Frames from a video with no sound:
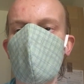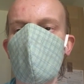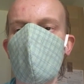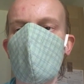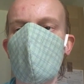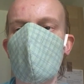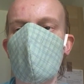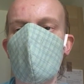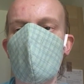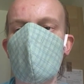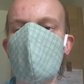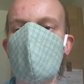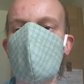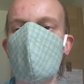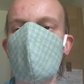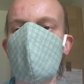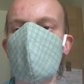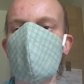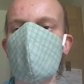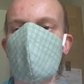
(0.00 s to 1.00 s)

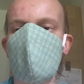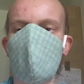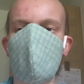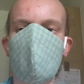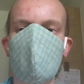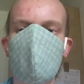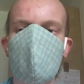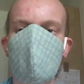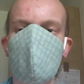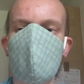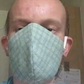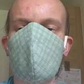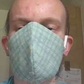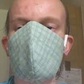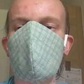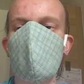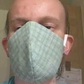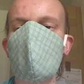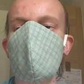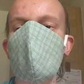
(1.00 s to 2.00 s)
carbon dioxide. It's
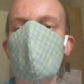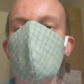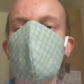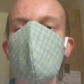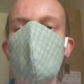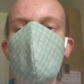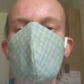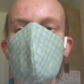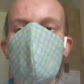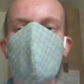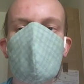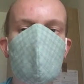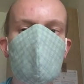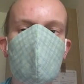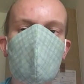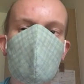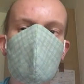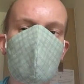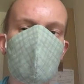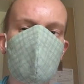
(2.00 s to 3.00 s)
got a bit of
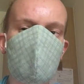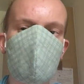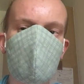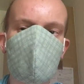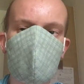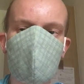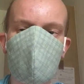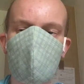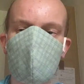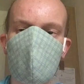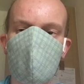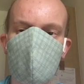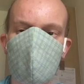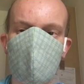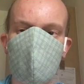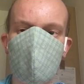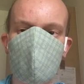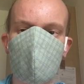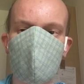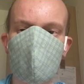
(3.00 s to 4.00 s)
watery kind of
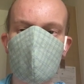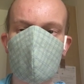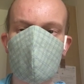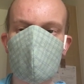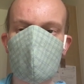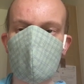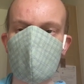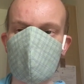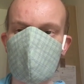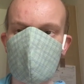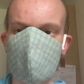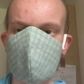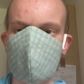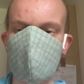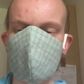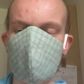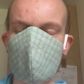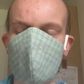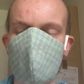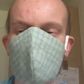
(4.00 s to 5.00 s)
texture to
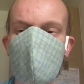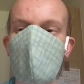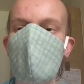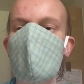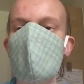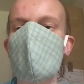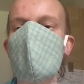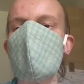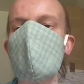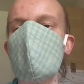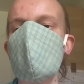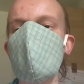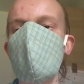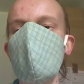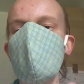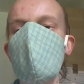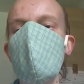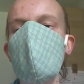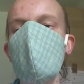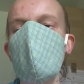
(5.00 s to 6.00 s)
it. So
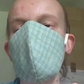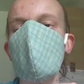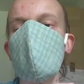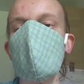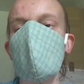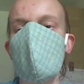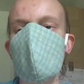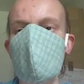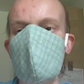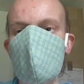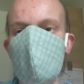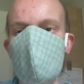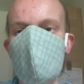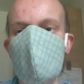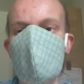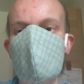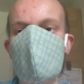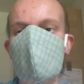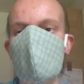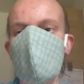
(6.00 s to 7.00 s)
if you wear
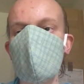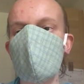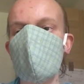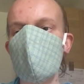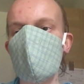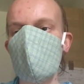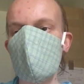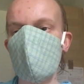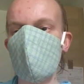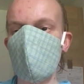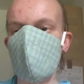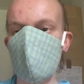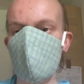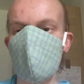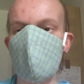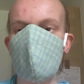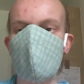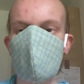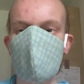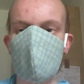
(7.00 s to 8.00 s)
this for quite a
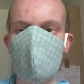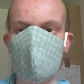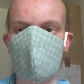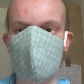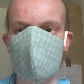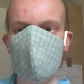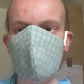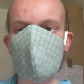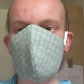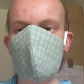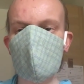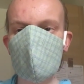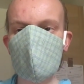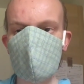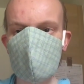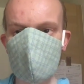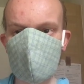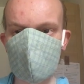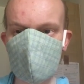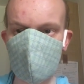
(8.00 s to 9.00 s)
while
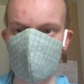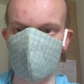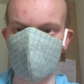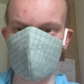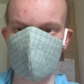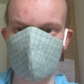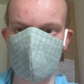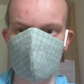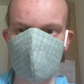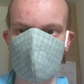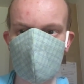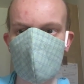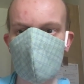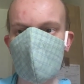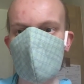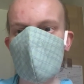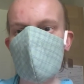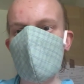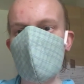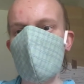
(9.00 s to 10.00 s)
whilst you're out,
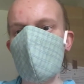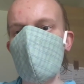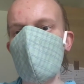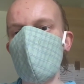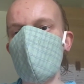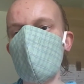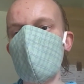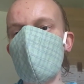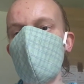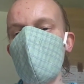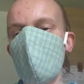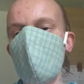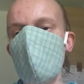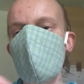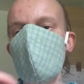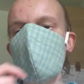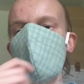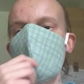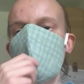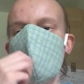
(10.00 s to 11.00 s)
you'll
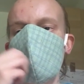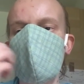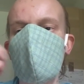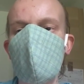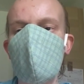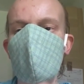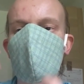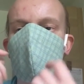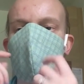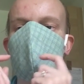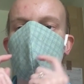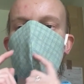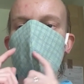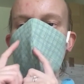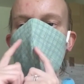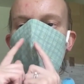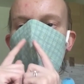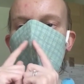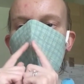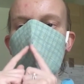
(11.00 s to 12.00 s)
find that the
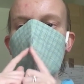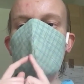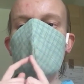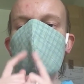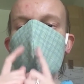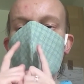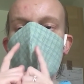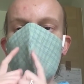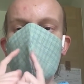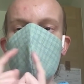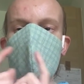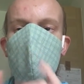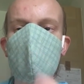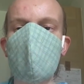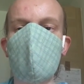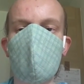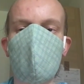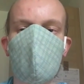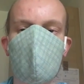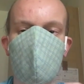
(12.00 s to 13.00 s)
corner bit
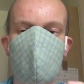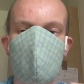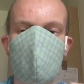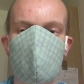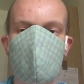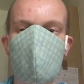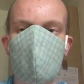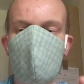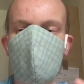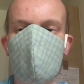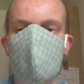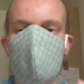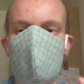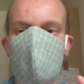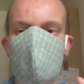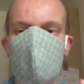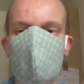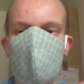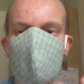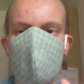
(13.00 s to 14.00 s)
here gets a little
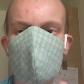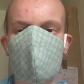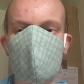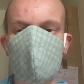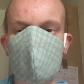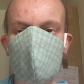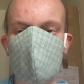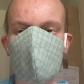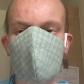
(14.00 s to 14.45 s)
bit damp.